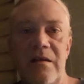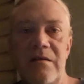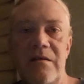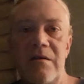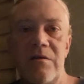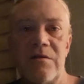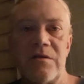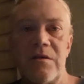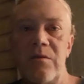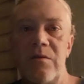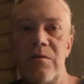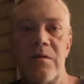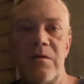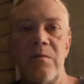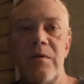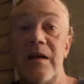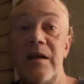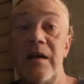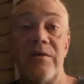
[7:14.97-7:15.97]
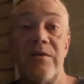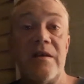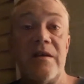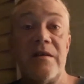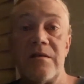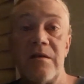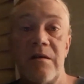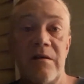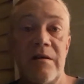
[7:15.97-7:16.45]
years old or whenever
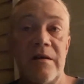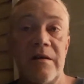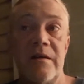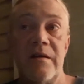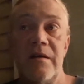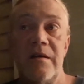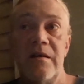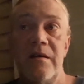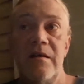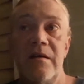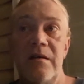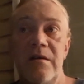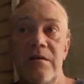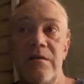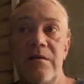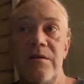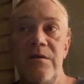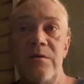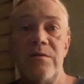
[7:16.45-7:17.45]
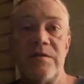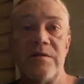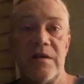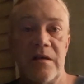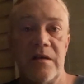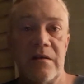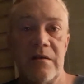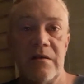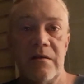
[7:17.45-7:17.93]
he started
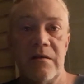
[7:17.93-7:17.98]
using.